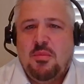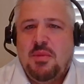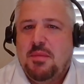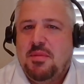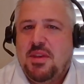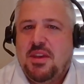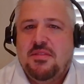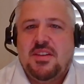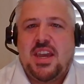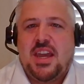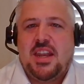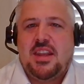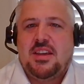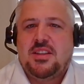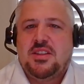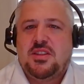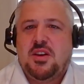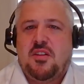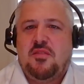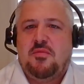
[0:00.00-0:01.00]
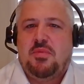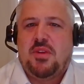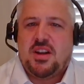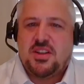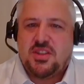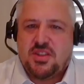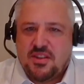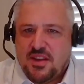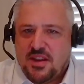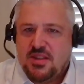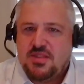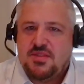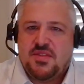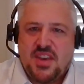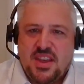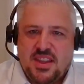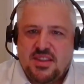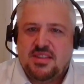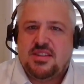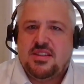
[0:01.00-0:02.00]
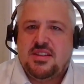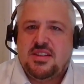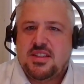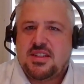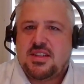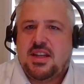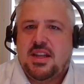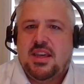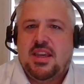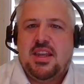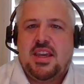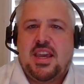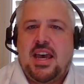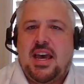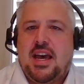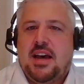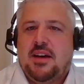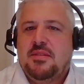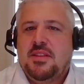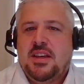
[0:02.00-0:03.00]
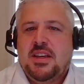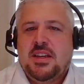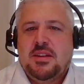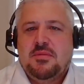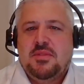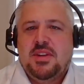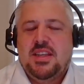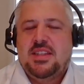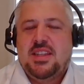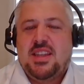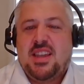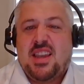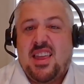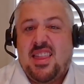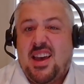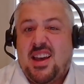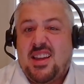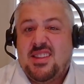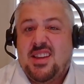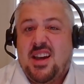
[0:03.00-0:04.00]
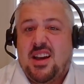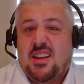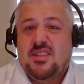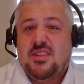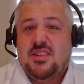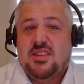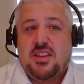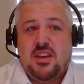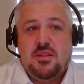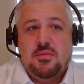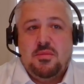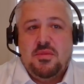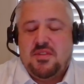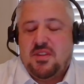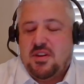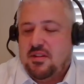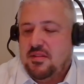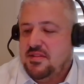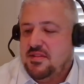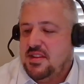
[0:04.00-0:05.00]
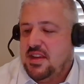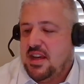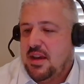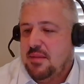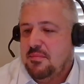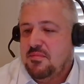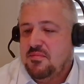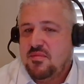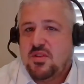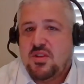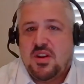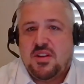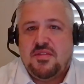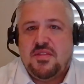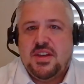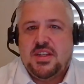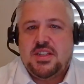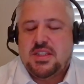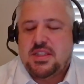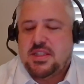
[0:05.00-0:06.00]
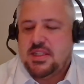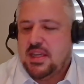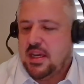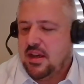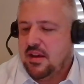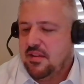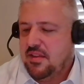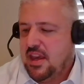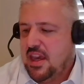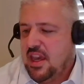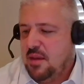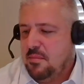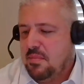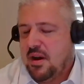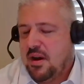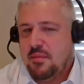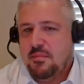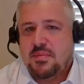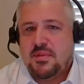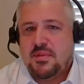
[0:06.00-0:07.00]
maybe even getting a soft brush on those fins and just cleaning it out. We need to get that done so that we've got good efficiency on the heat pump.